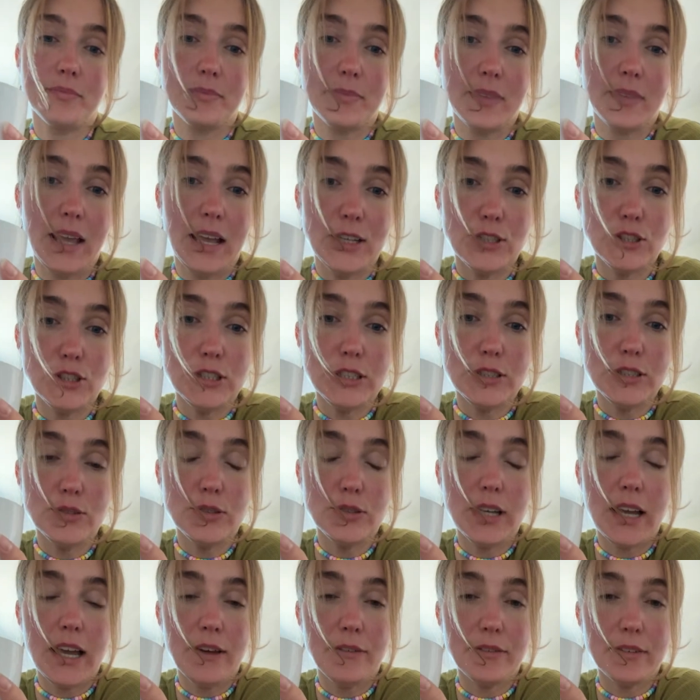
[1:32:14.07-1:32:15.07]
Ashley,
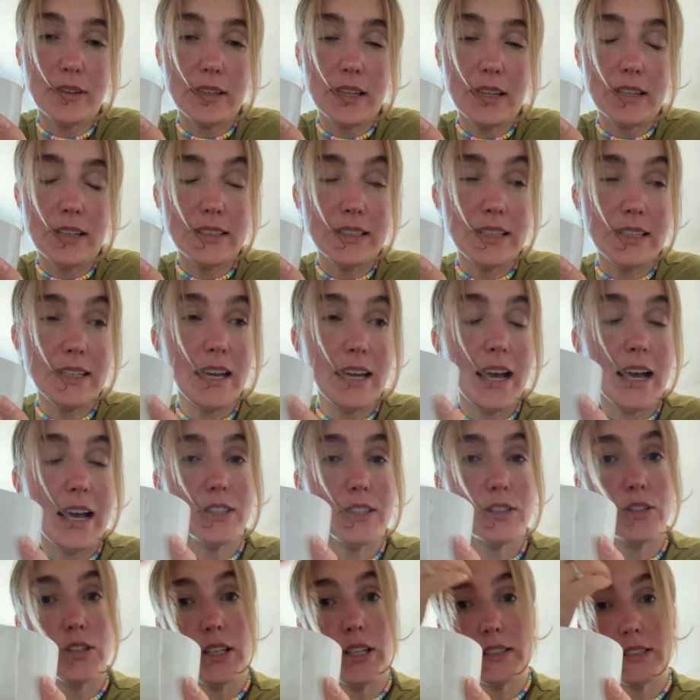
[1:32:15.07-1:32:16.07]
did I
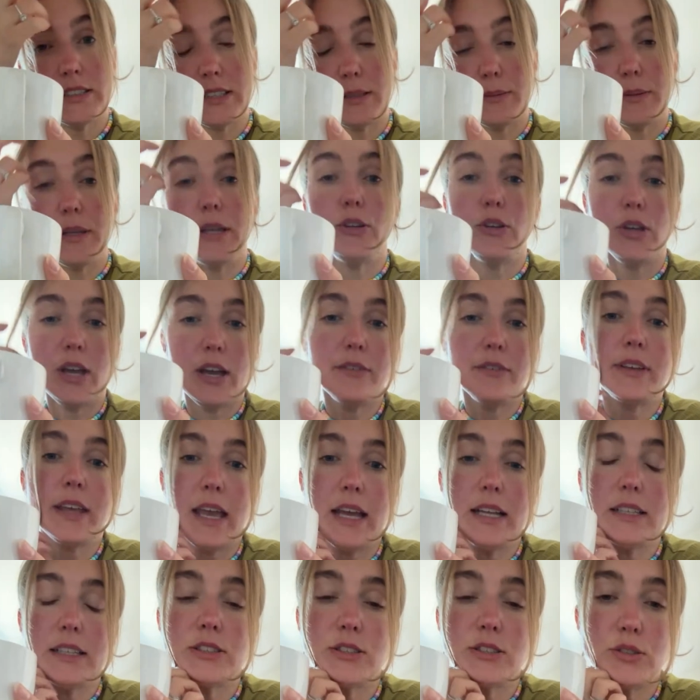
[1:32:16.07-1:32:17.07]
ask you last time? Yeah, you have
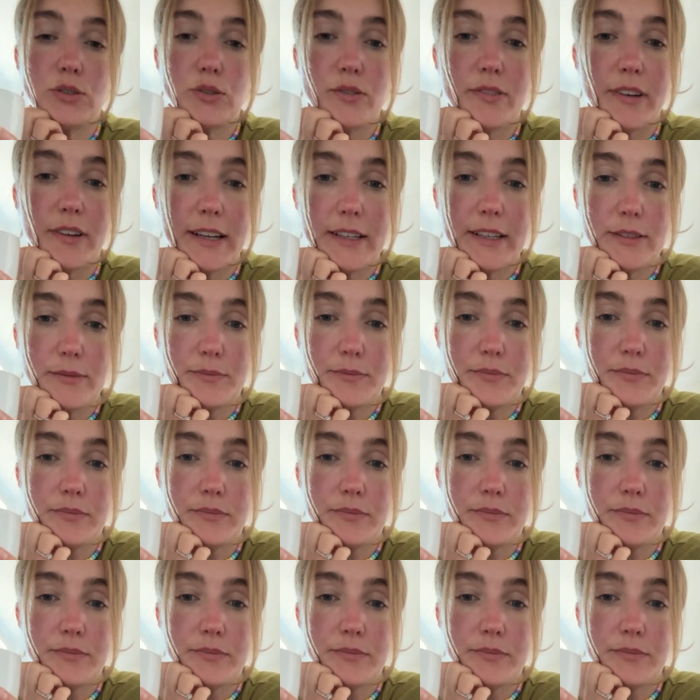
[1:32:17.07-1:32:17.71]
cats too, right?